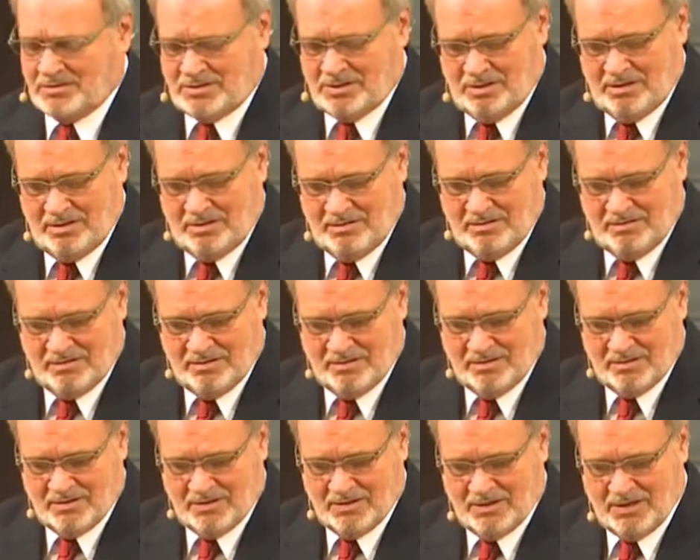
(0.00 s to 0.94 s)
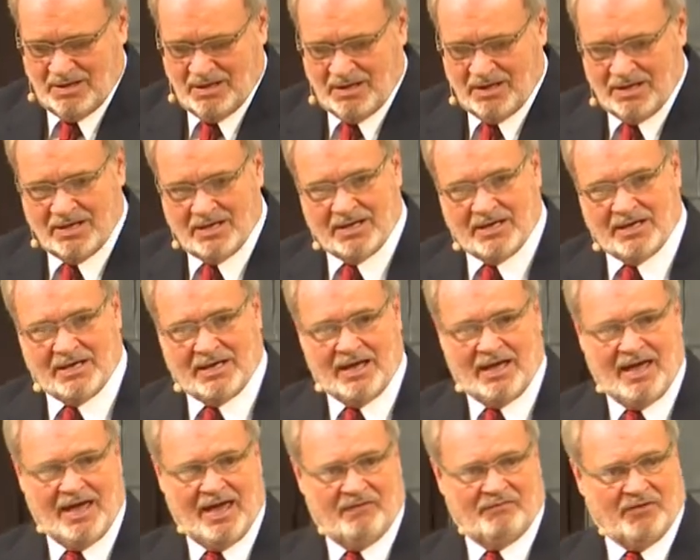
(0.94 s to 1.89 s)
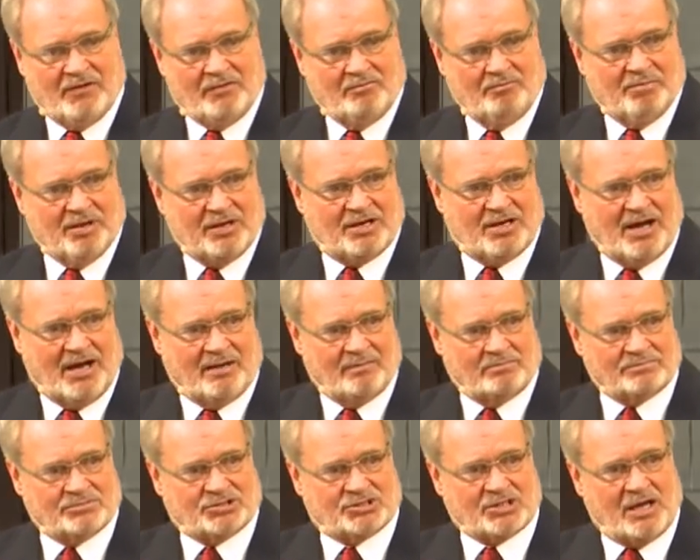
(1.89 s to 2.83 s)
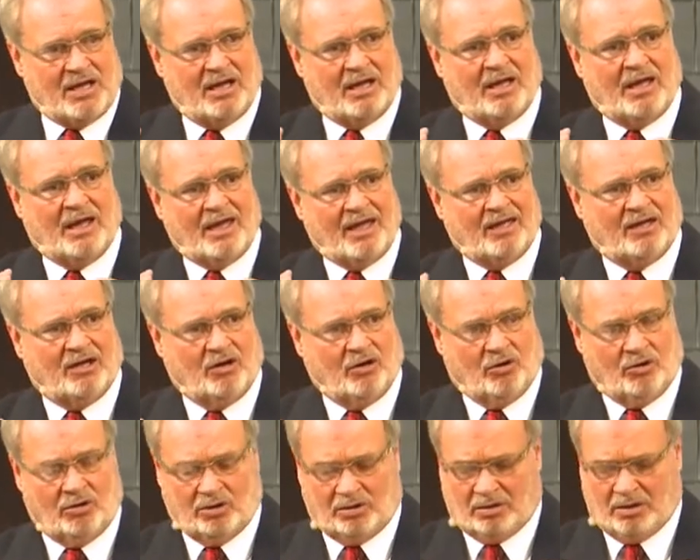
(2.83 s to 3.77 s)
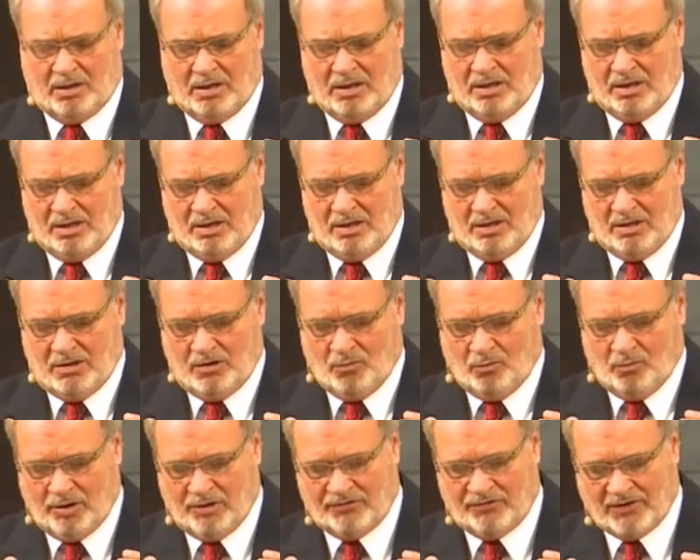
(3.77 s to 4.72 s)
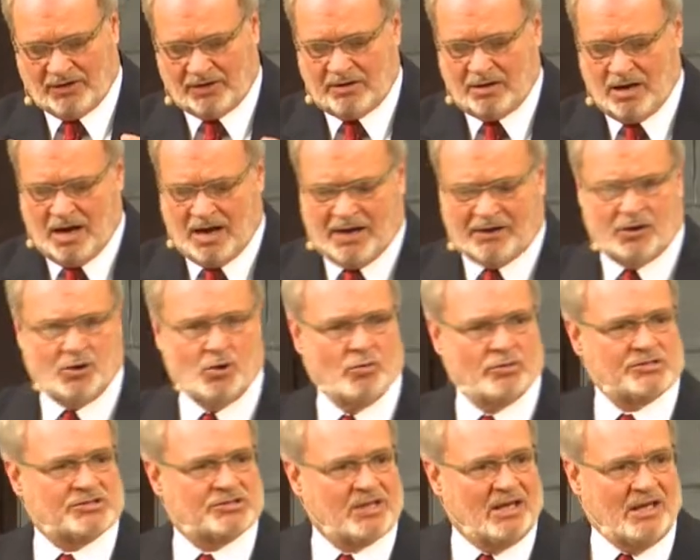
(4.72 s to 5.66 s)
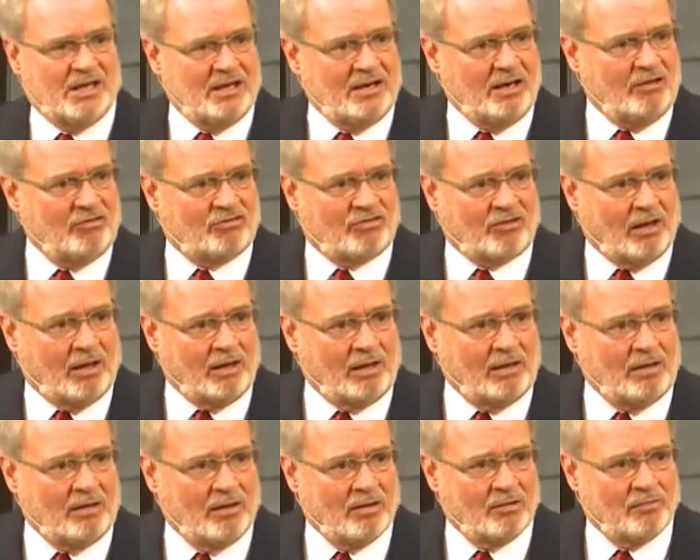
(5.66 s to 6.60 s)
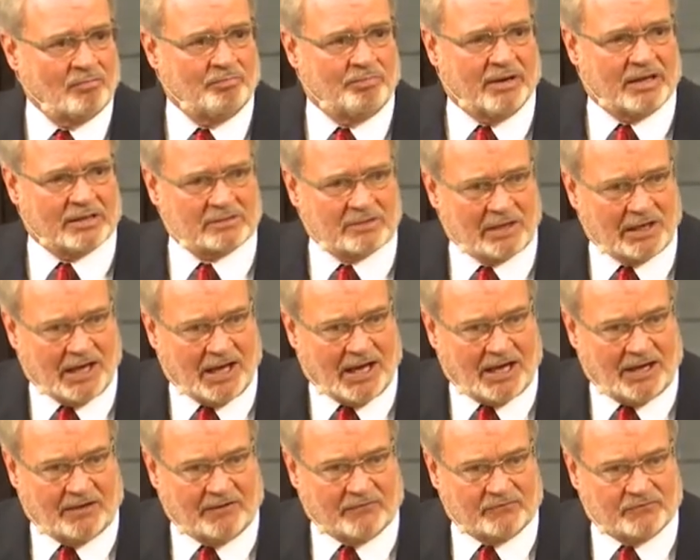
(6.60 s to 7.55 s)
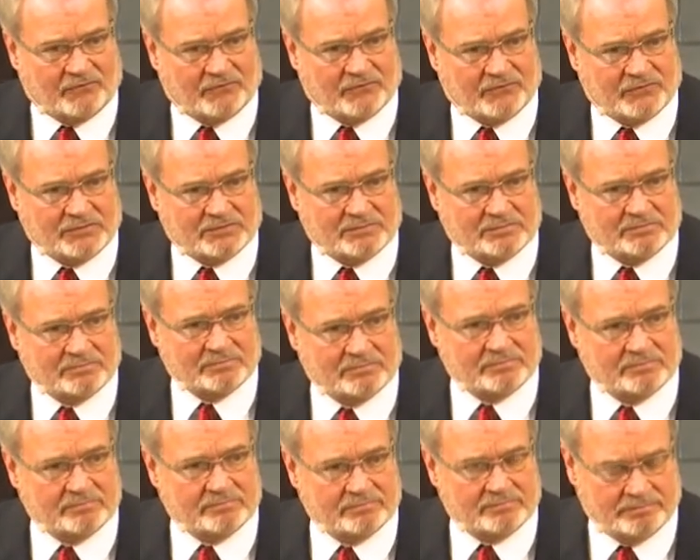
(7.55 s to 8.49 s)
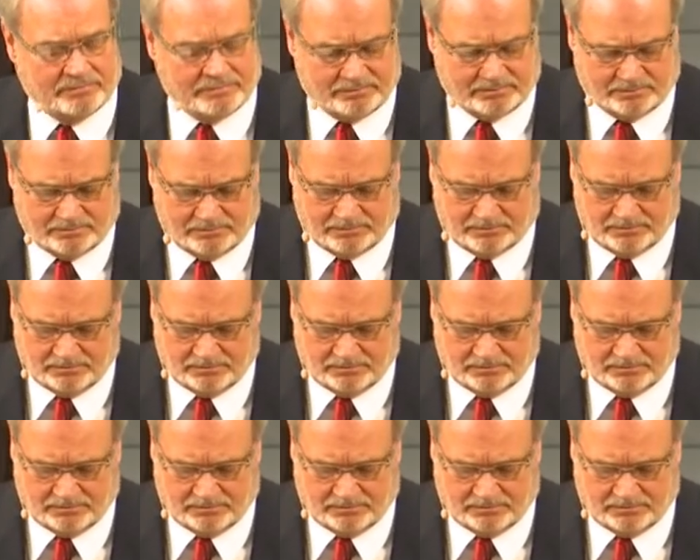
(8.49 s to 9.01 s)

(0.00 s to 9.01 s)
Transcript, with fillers: throughout eternity heaven becomes a hell with a God who is anything but love.